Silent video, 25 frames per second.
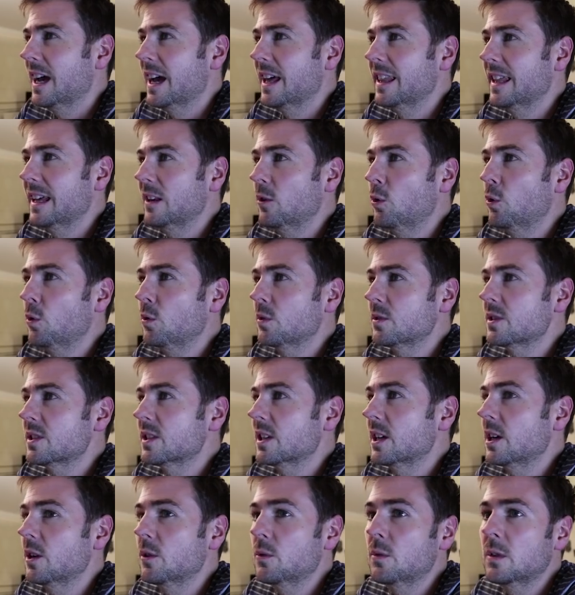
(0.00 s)
And then
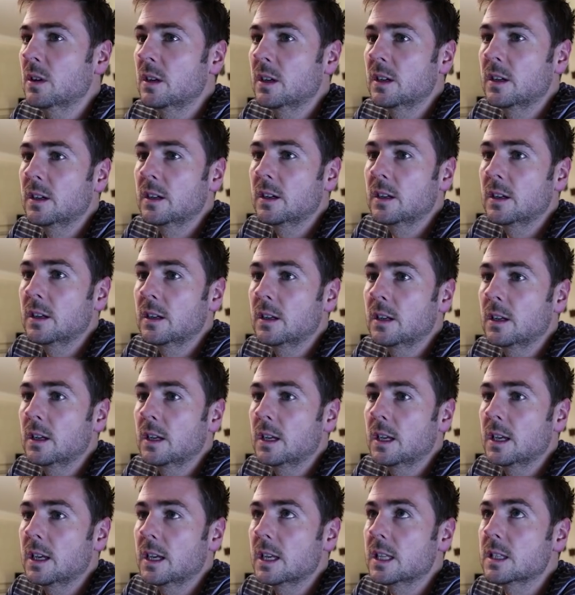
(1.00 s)
also,
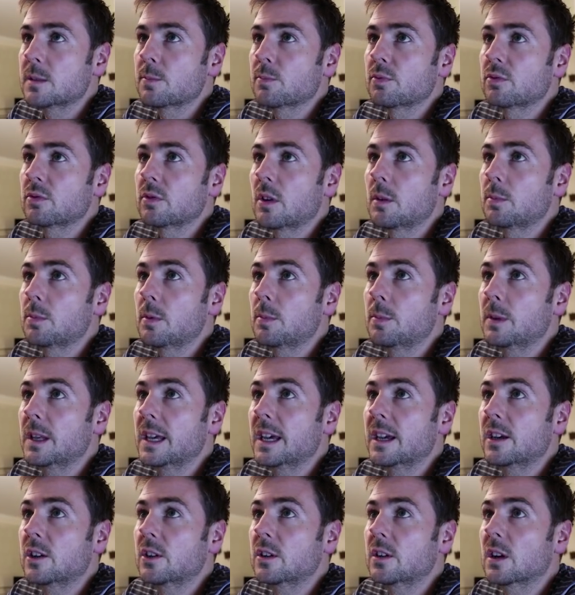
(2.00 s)
it's
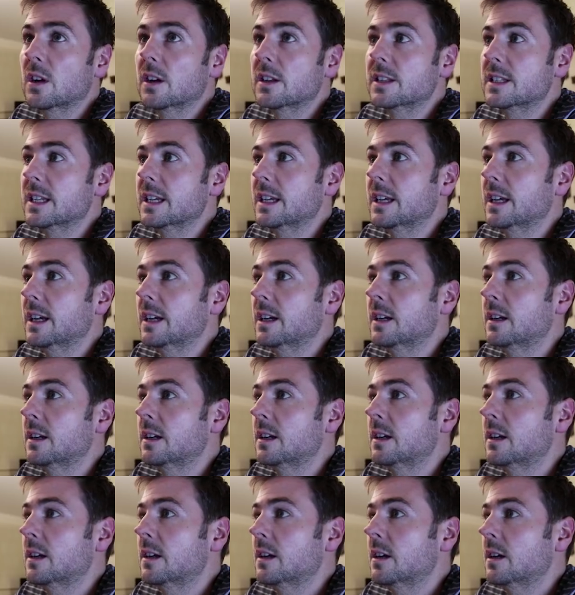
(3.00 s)
probably a good idea
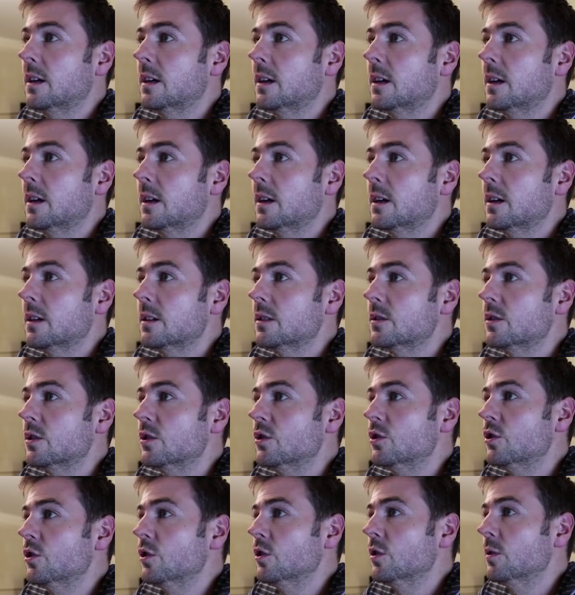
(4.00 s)

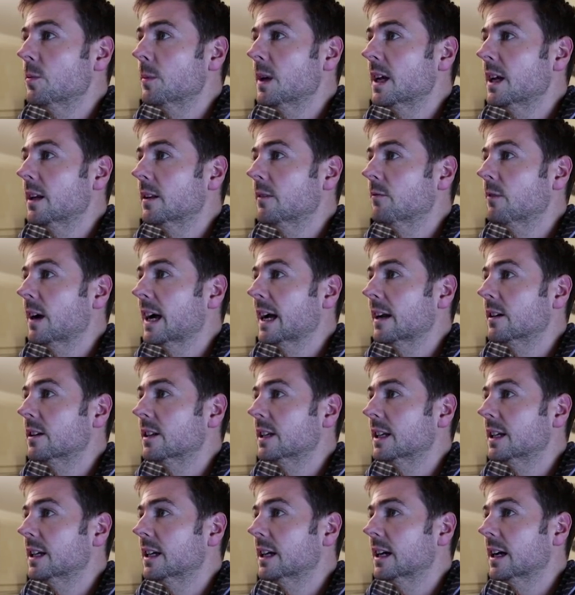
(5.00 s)
to zoom in around
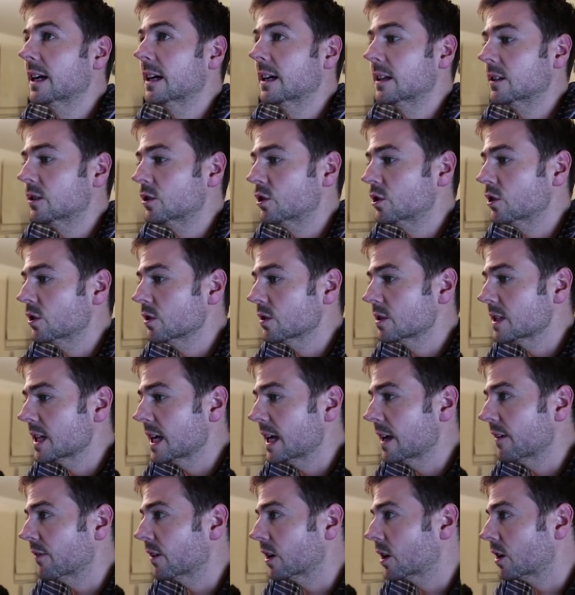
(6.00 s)
here and just
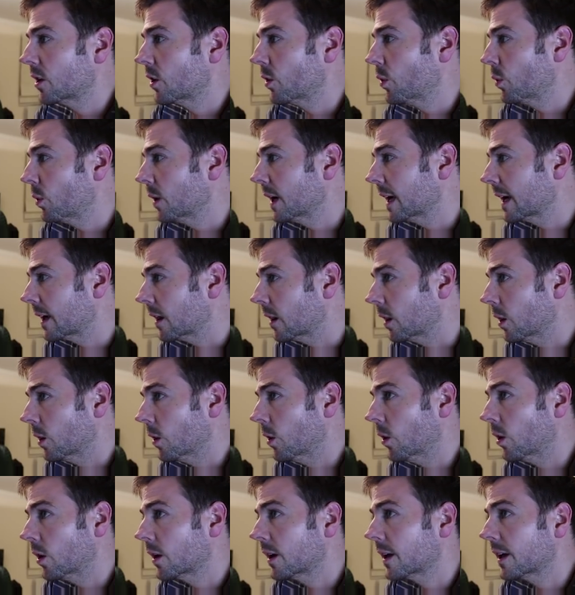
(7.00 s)
have a quick
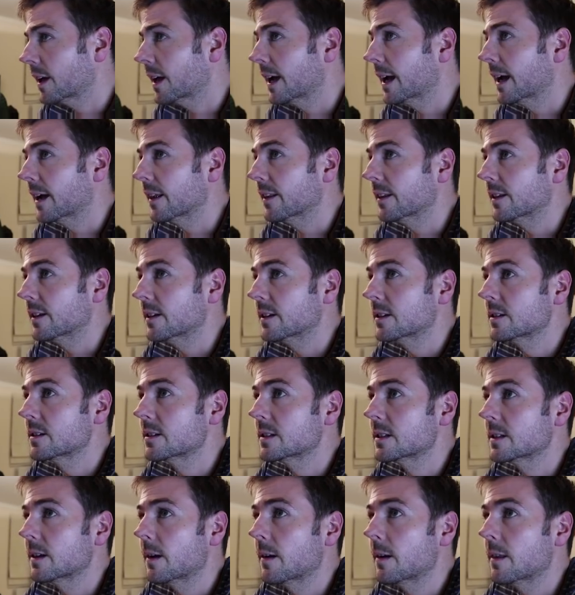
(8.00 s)
look at
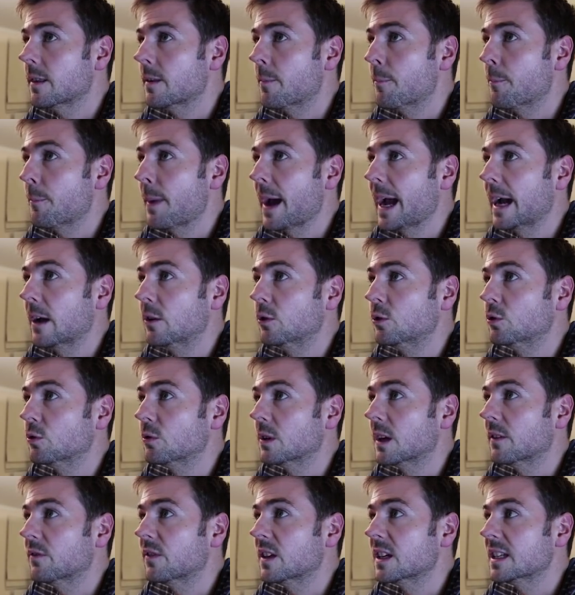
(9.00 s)
this, the
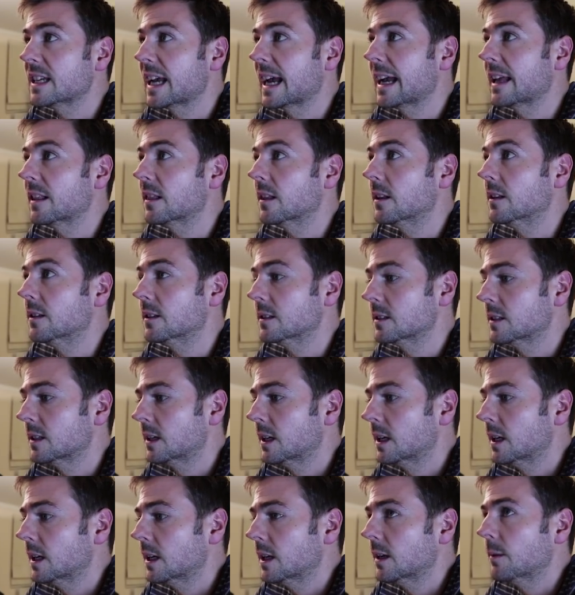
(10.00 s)
boundary of this headland,
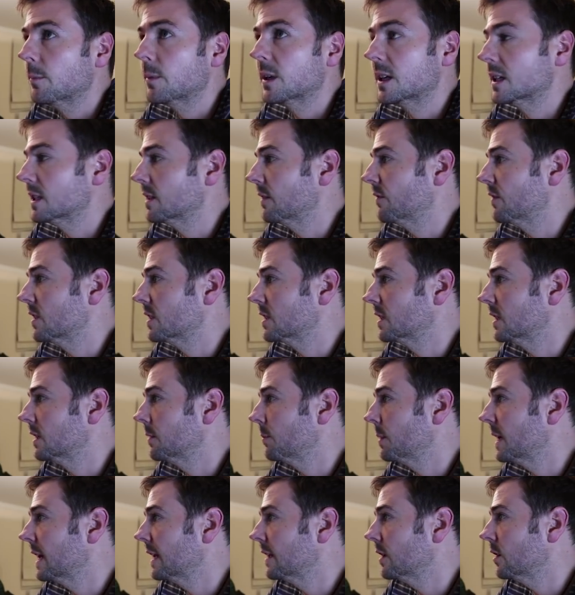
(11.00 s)
because if there's going
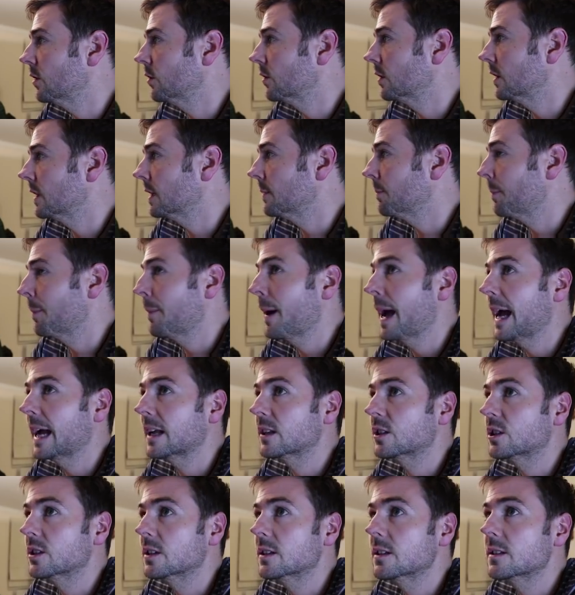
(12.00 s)
to be any ugly
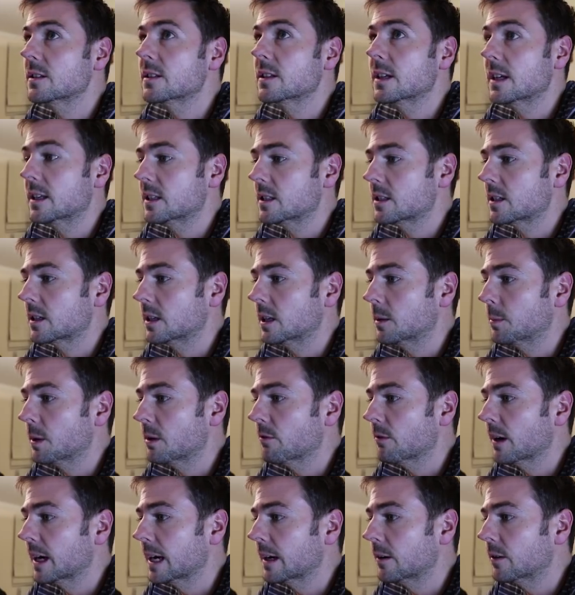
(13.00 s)
patches, it's going to
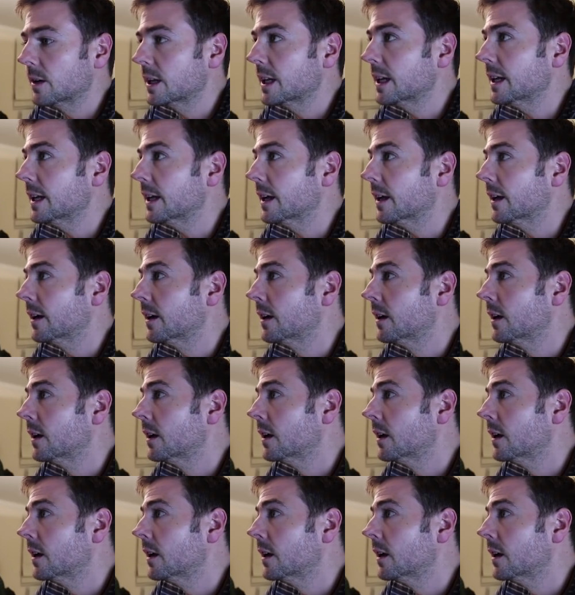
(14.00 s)
be around here.